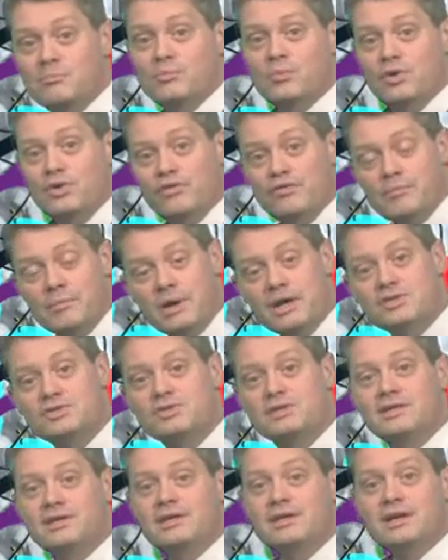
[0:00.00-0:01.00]
move much
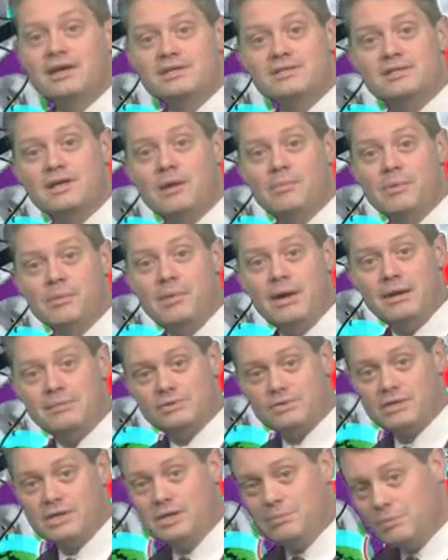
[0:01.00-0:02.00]
in the next couple maps,
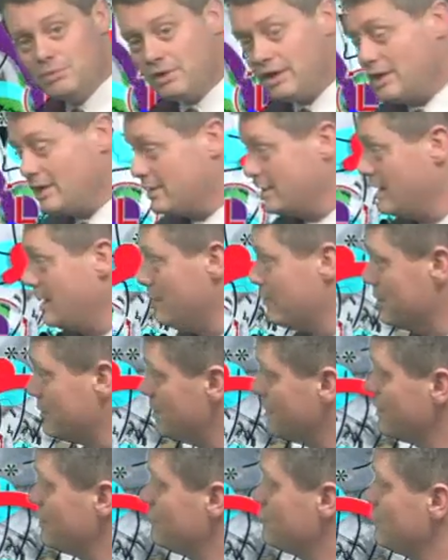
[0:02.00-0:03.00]
so keep your eye on that one
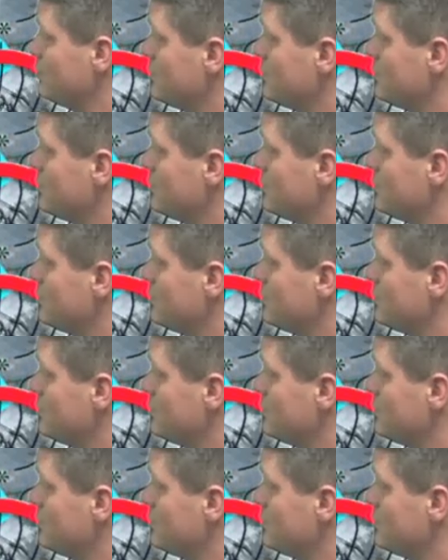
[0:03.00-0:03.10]
there if you